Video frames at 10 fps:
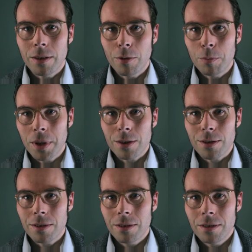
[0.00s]
of
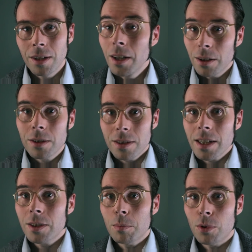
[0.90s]
pictures, because it
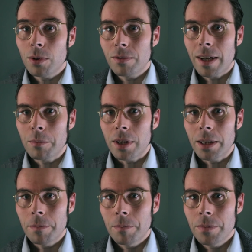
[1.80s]
is a broad family.
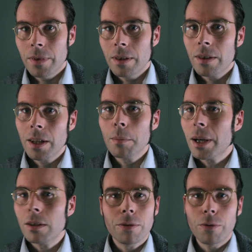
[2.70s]
Think
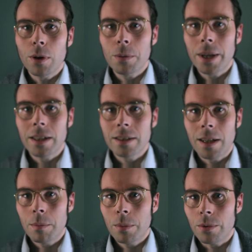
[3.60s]
about the following
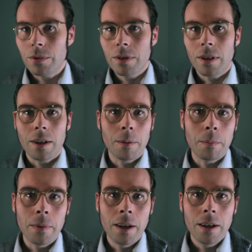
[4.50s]
examples.
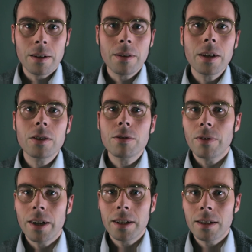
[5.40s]
The things you
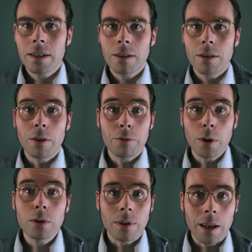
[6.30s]
find in a
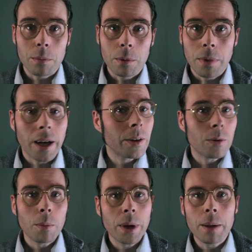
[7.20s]
photo album, either
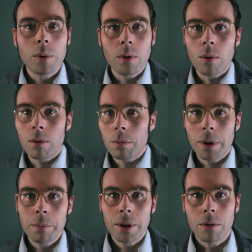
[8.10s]
on paper or
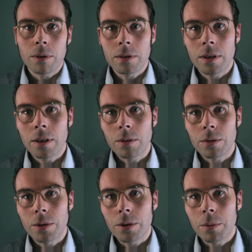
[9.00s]
maybe on
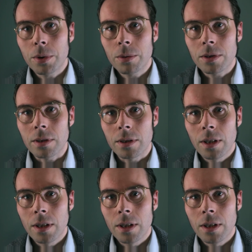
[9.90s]
your computer.